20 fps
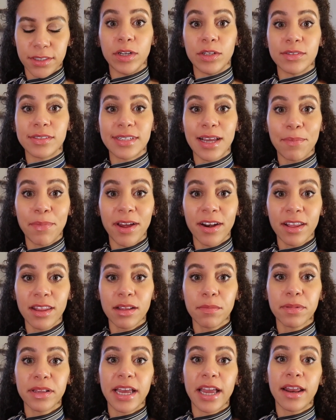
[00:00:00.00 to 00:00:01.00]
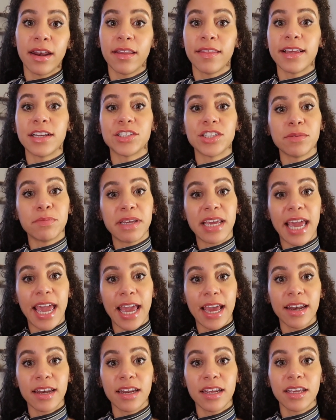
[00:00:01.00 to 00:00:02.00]
When you step onto the plane, they should be
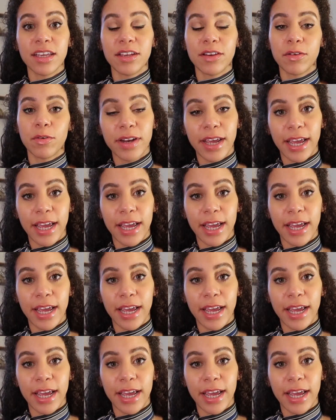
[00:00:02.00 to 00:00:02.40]
handing you an